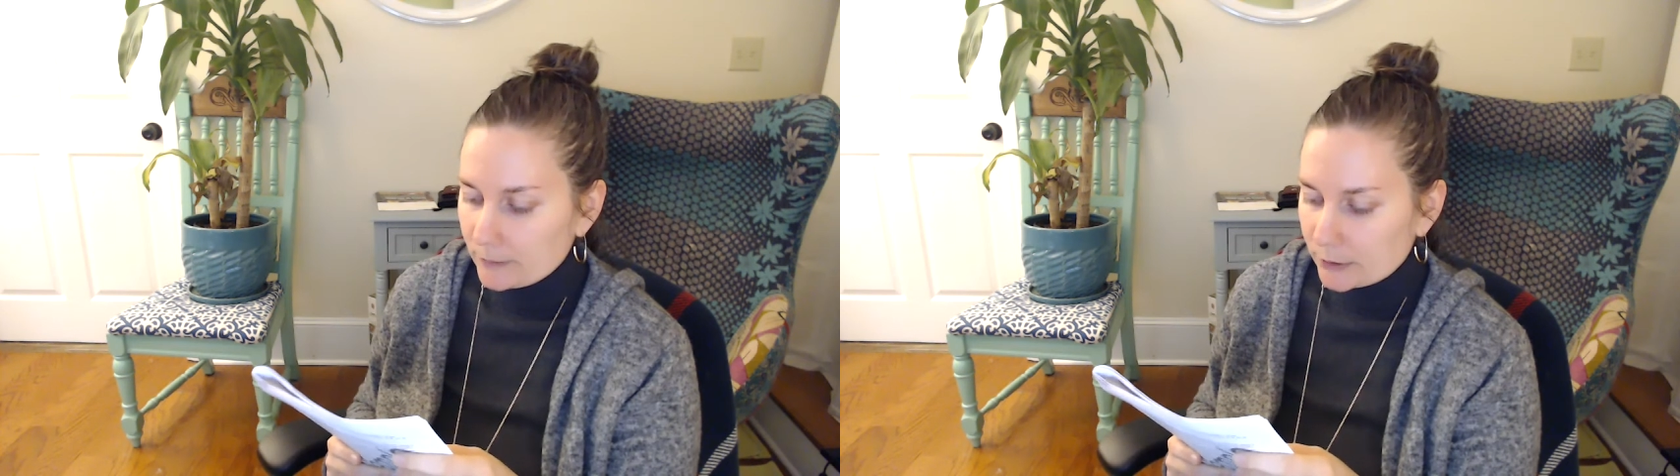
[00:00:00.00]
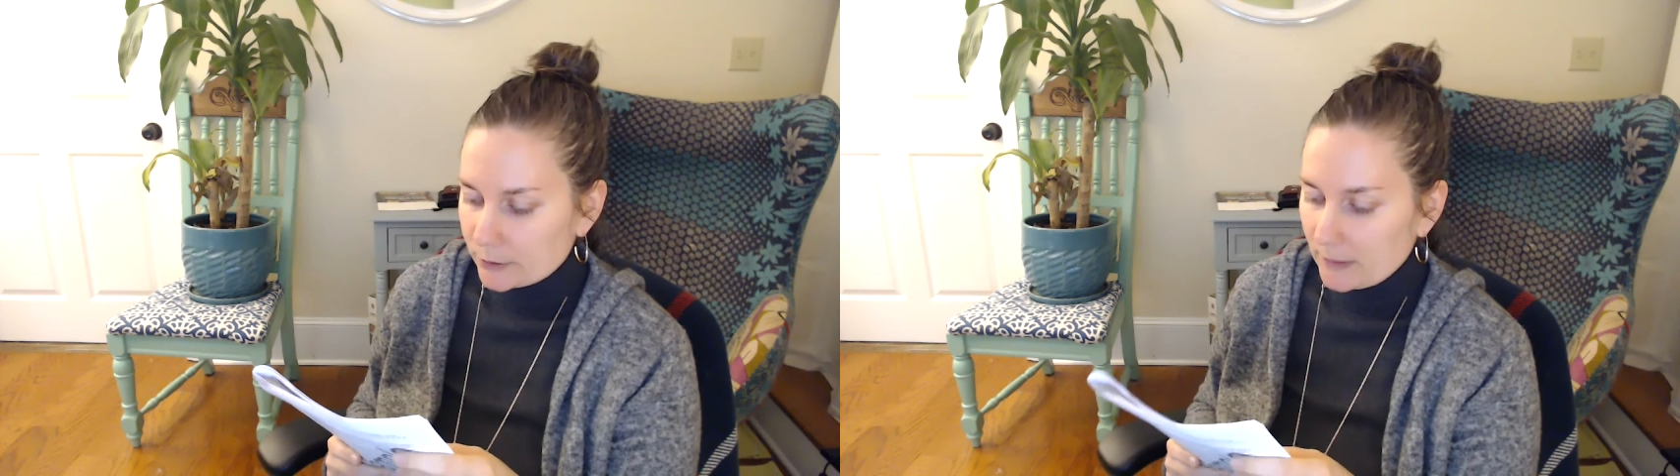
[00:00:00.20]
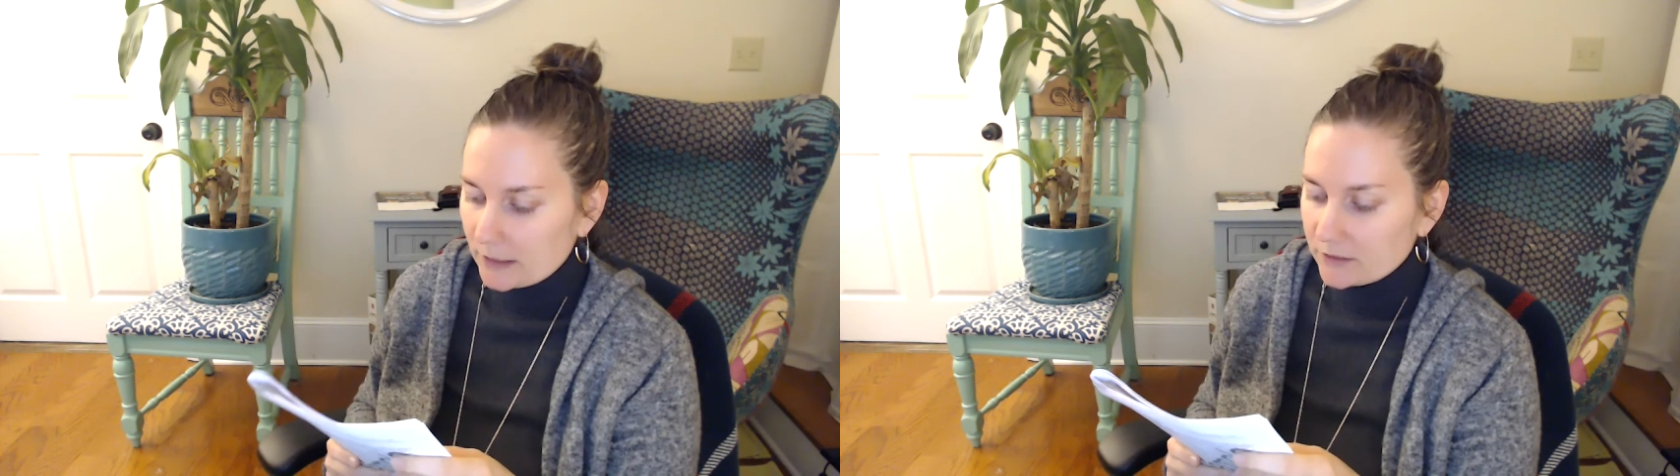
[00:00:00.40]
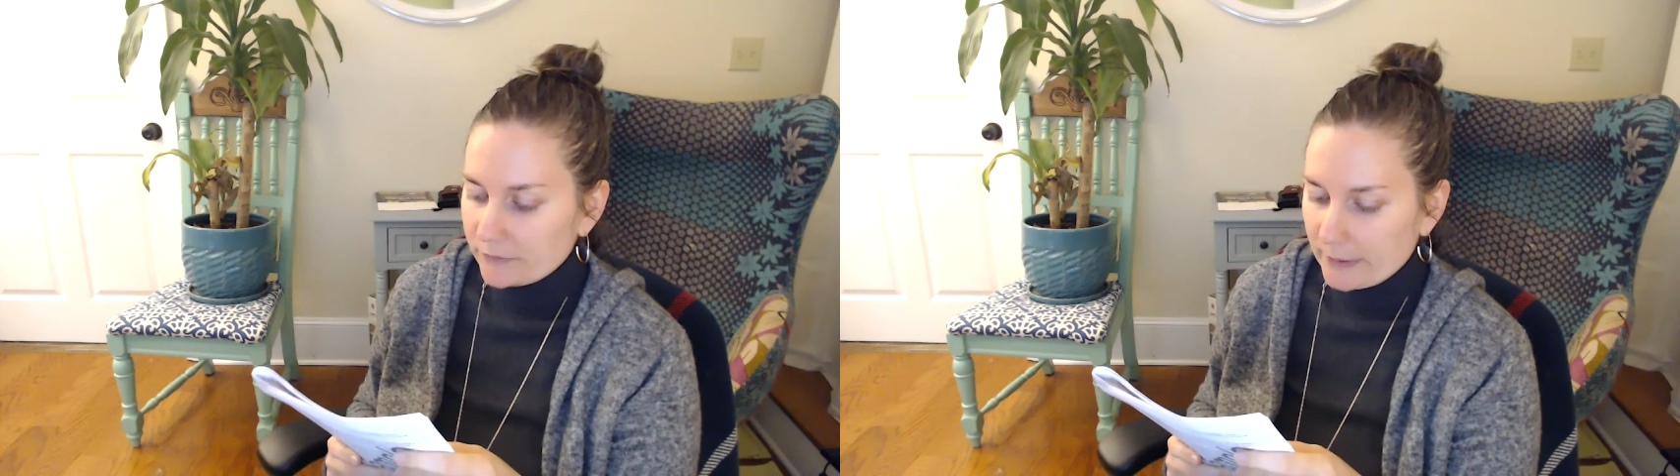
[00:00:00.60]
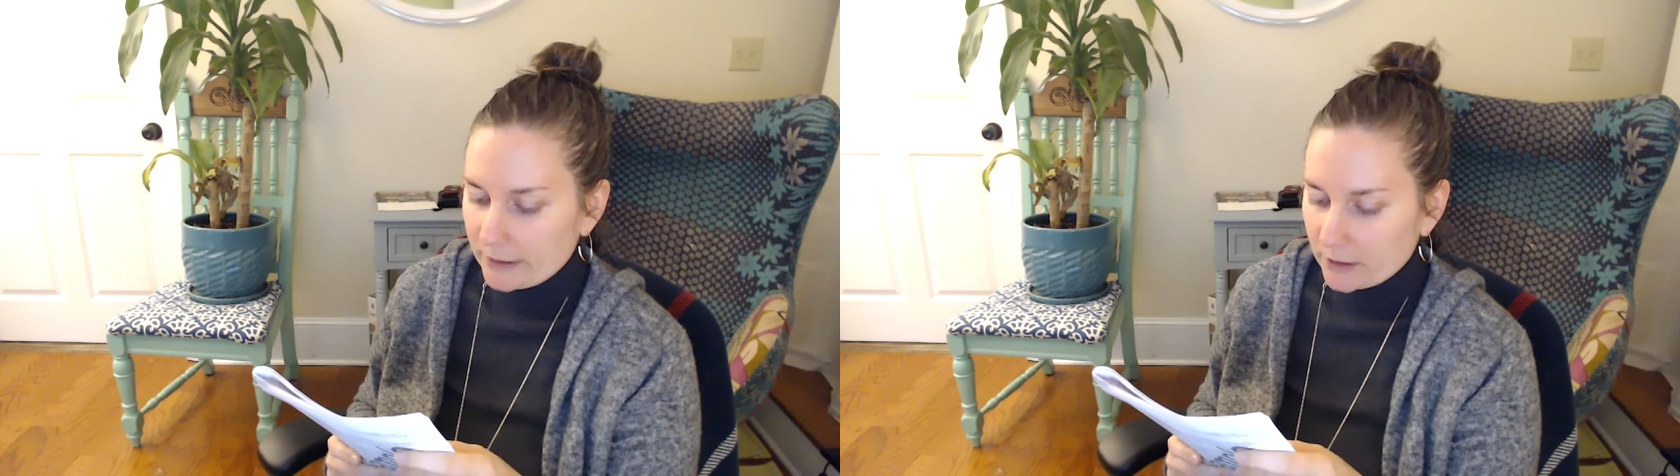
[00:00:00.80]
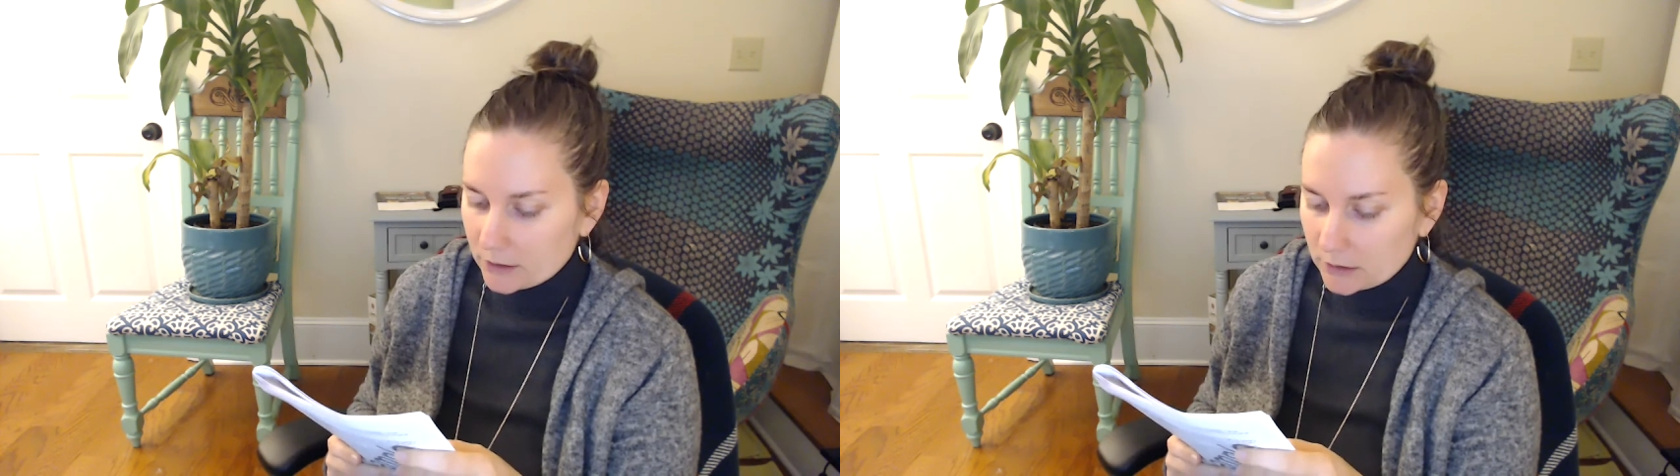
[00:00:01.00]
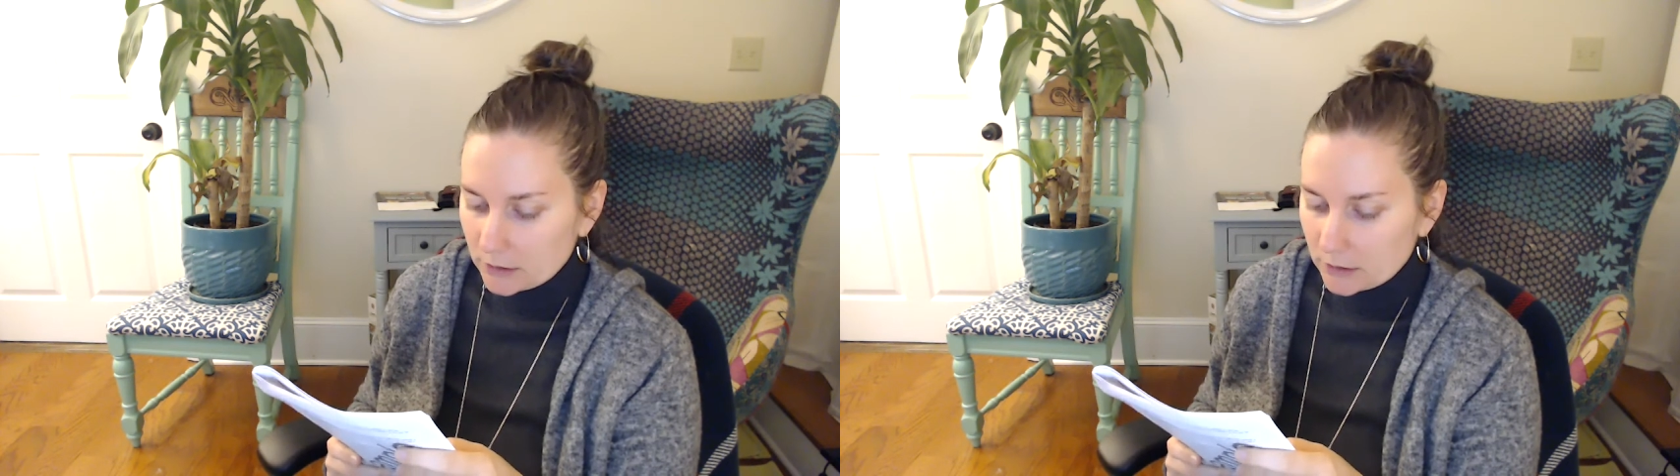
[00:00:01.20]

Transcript: prospective bidders.